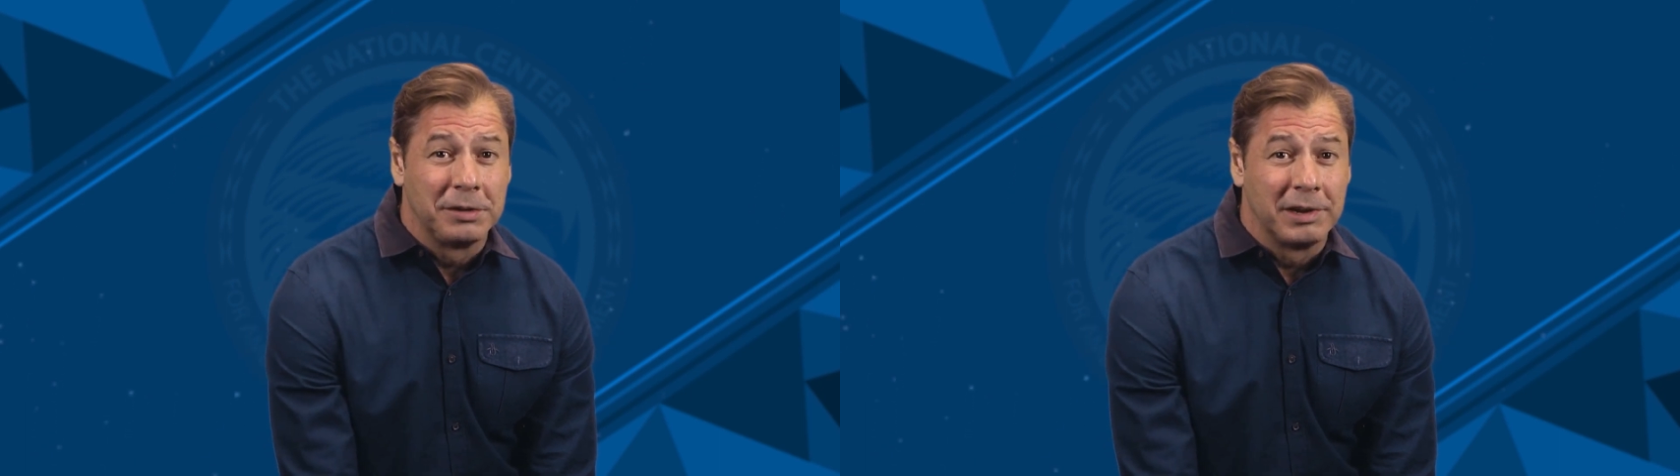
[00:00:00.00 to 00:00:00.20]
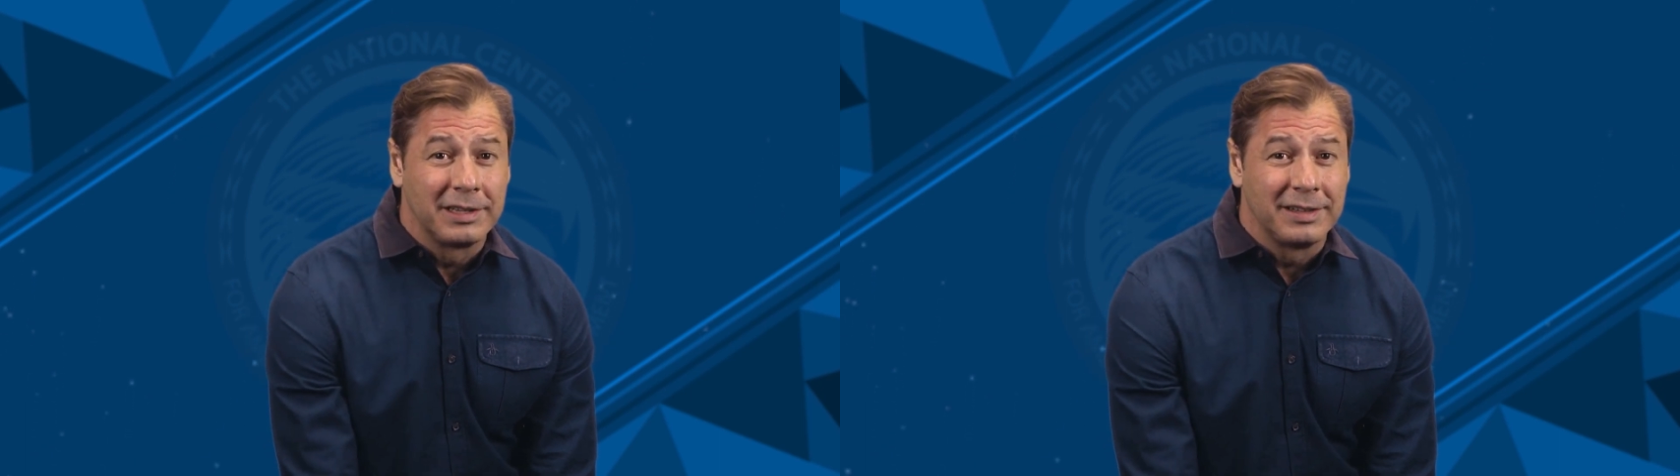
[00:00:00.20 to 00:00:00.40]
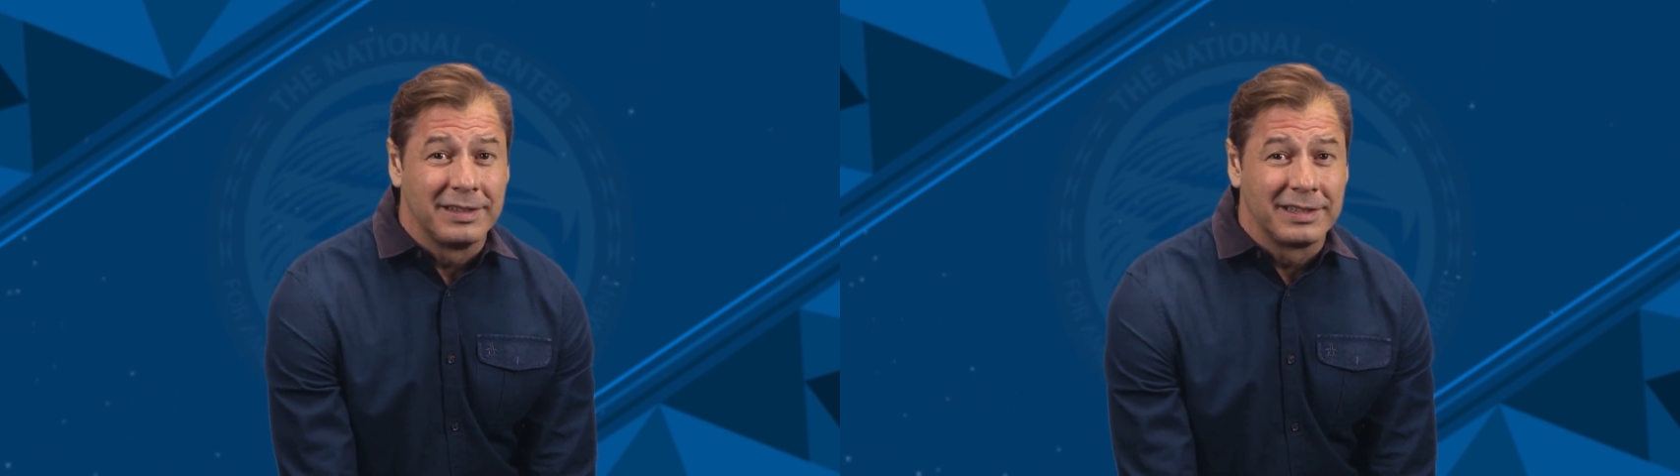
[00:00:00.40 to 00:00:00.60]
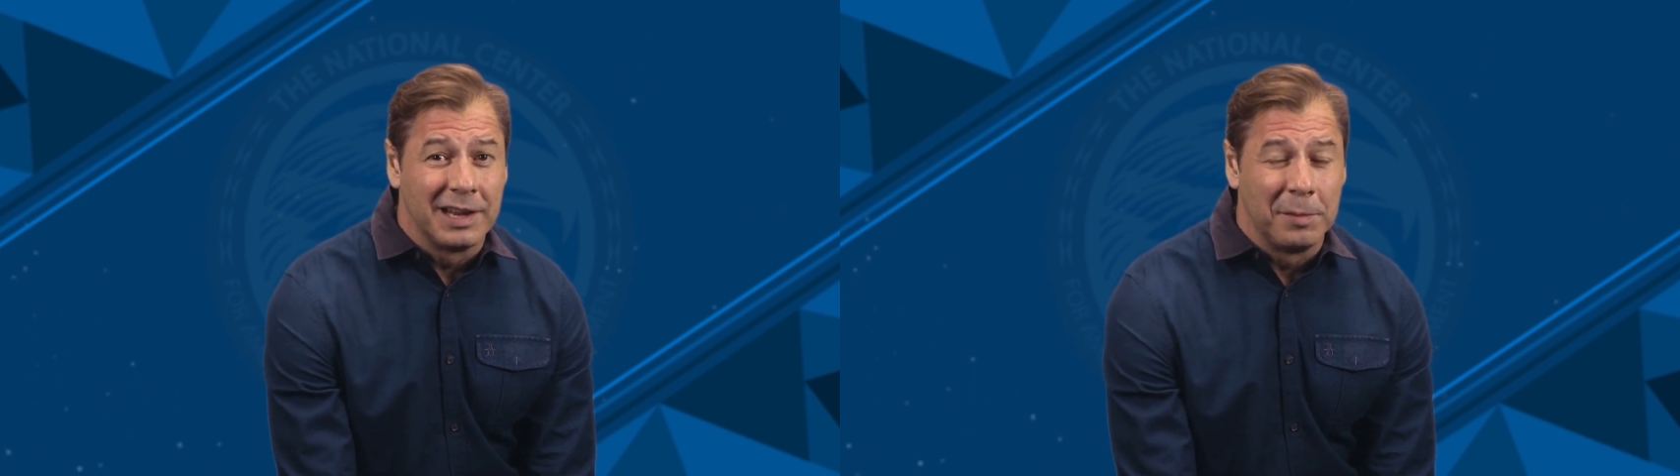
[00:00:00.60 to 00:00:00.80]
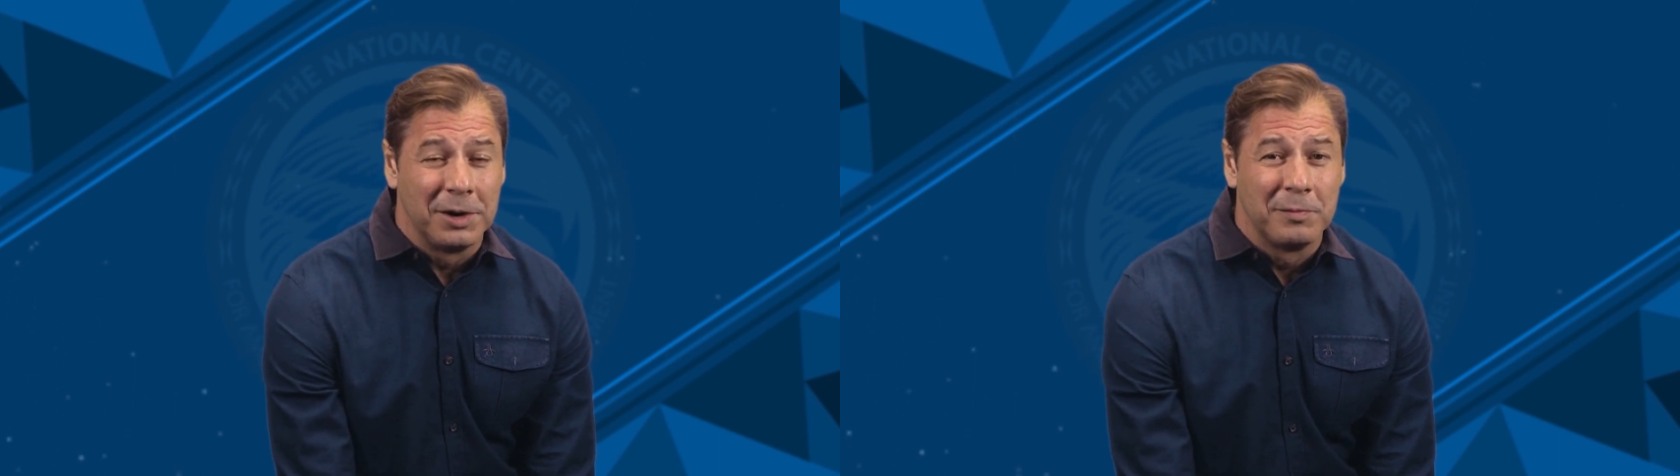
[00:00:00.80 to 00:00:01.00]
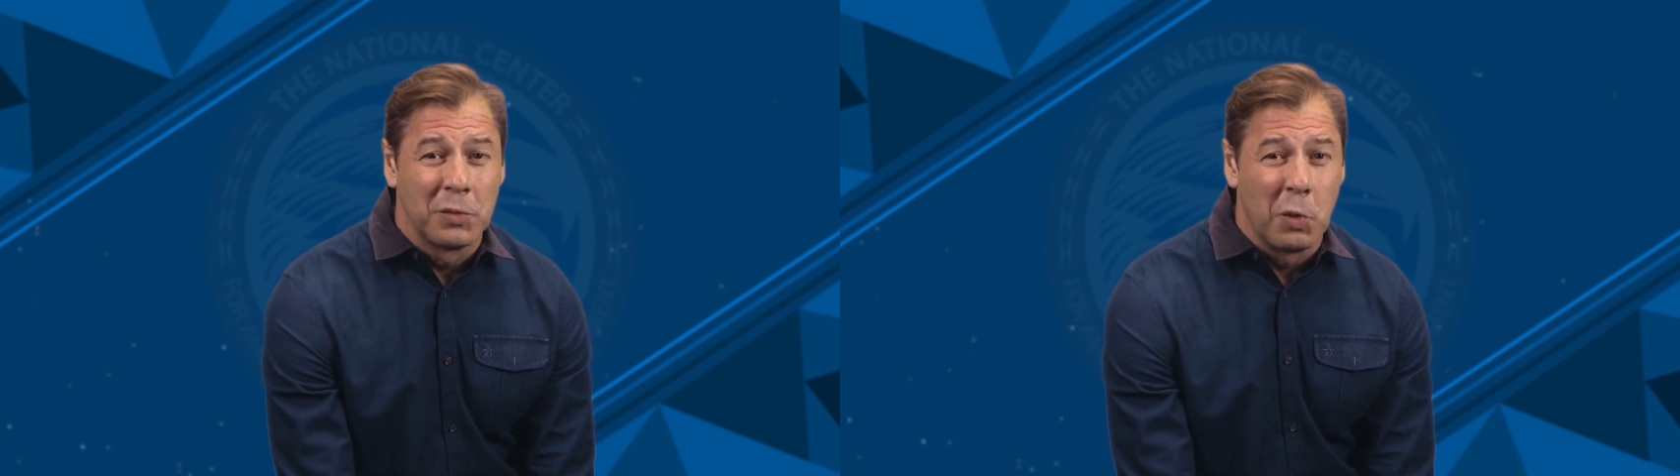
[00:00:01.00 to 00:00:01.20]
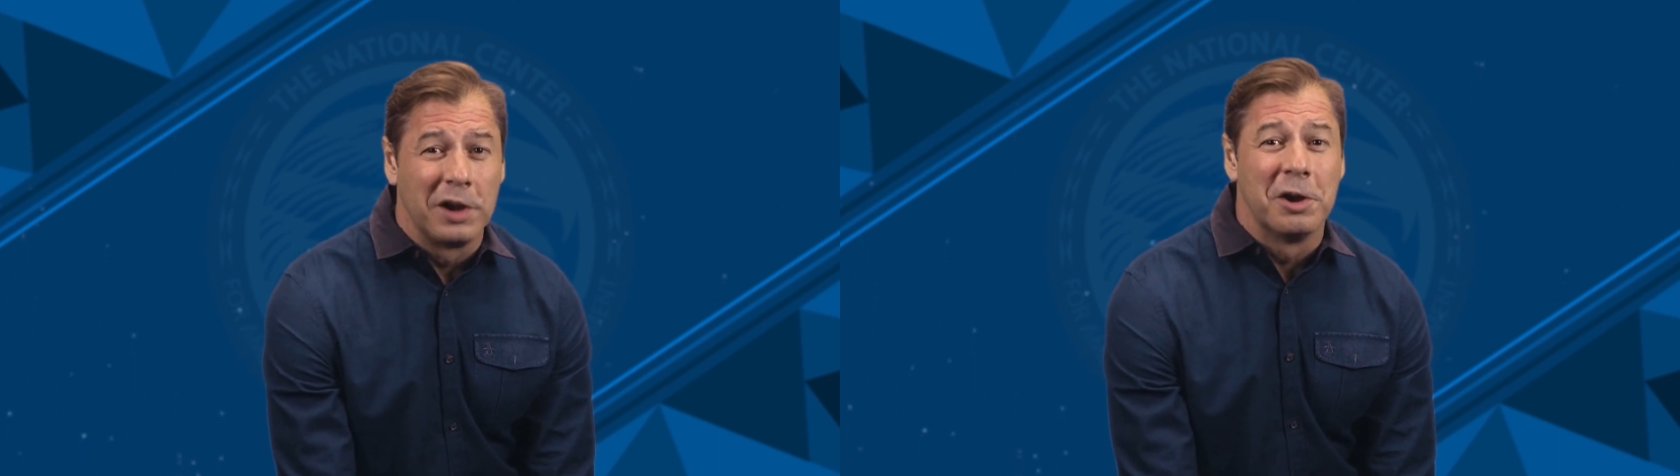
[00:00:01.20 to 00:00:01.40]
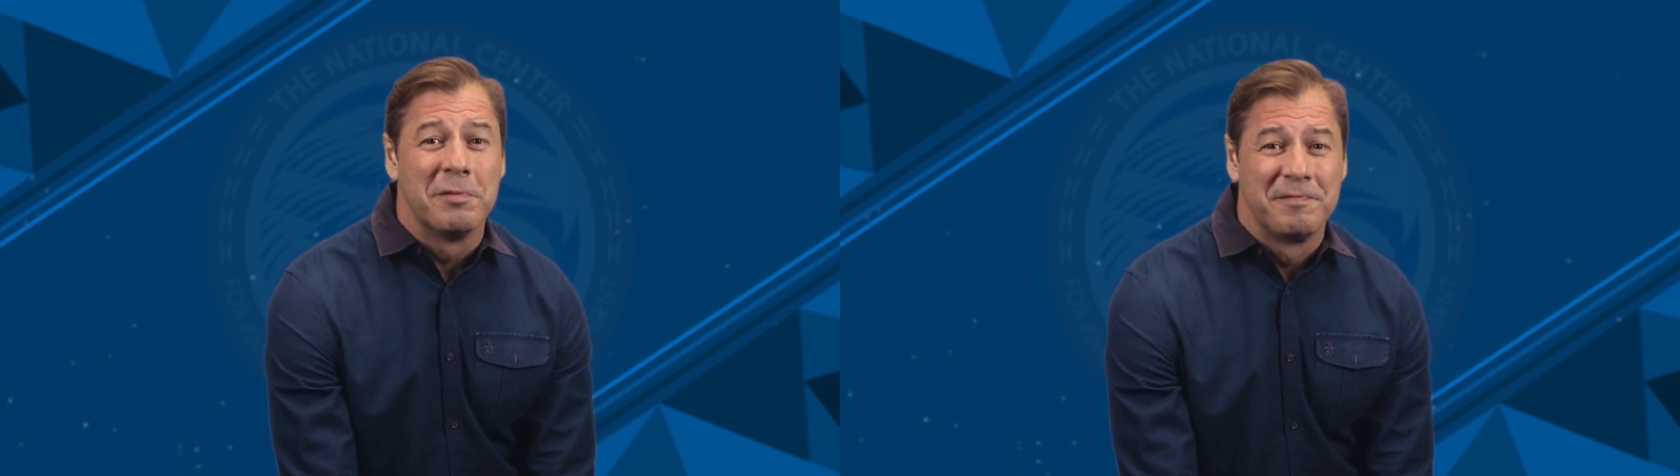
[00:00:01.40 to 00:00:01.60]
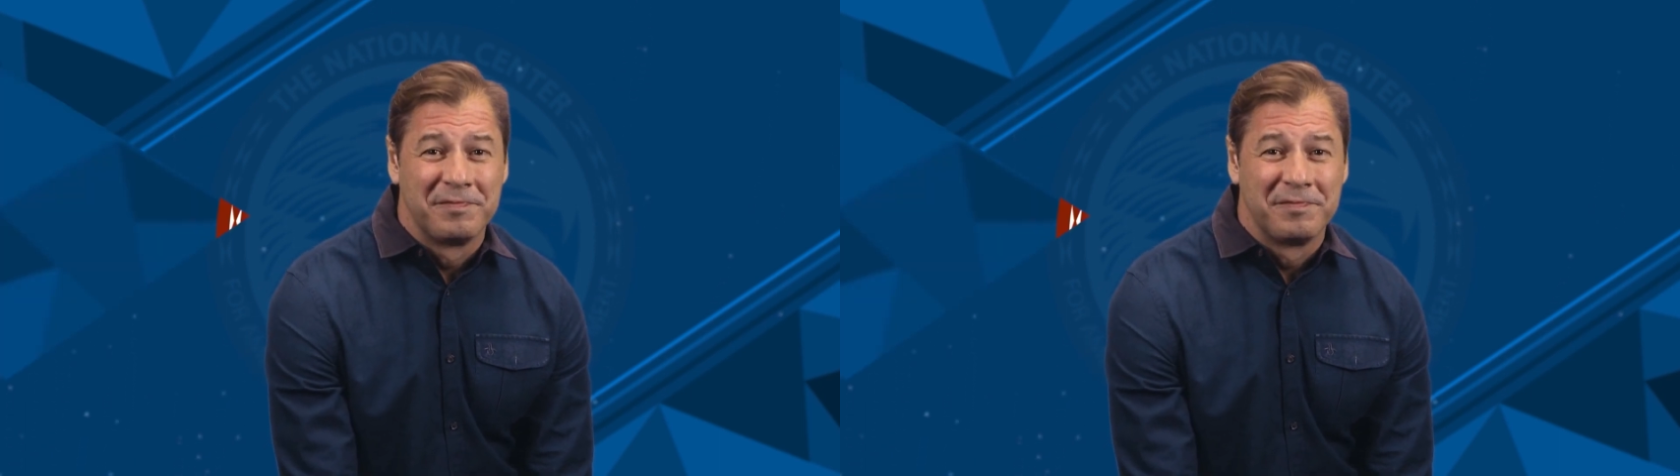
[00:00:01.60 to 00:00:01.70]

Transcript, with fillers: the rest of the summer. Wado.